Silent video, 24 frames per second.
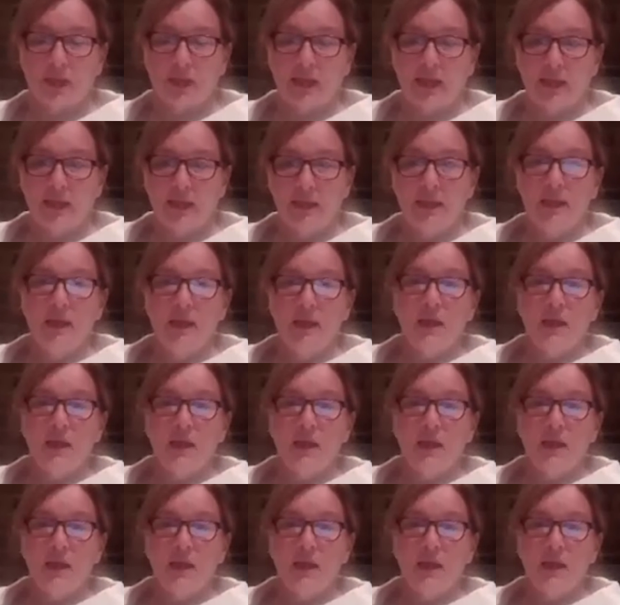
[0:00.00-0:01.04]
Okay.
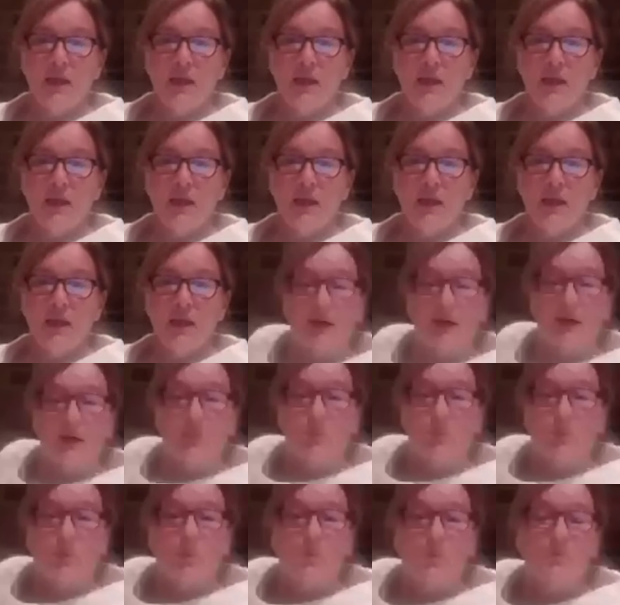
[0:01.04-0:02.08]
Right hand, for
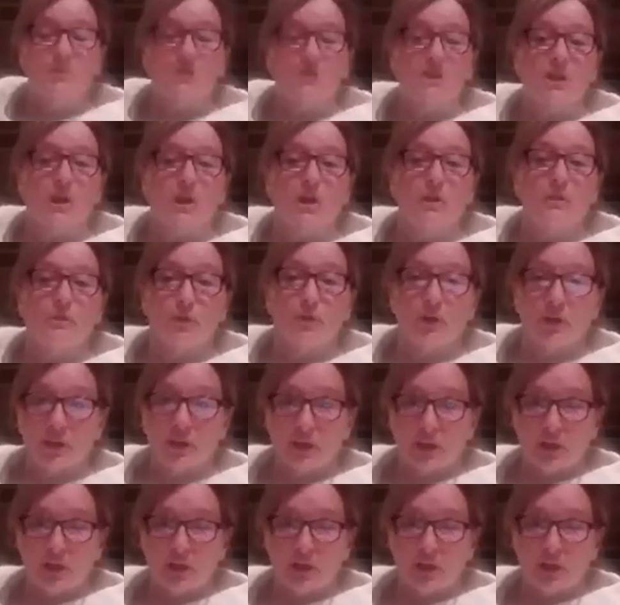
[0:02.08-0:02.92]
anyone who wants to go further,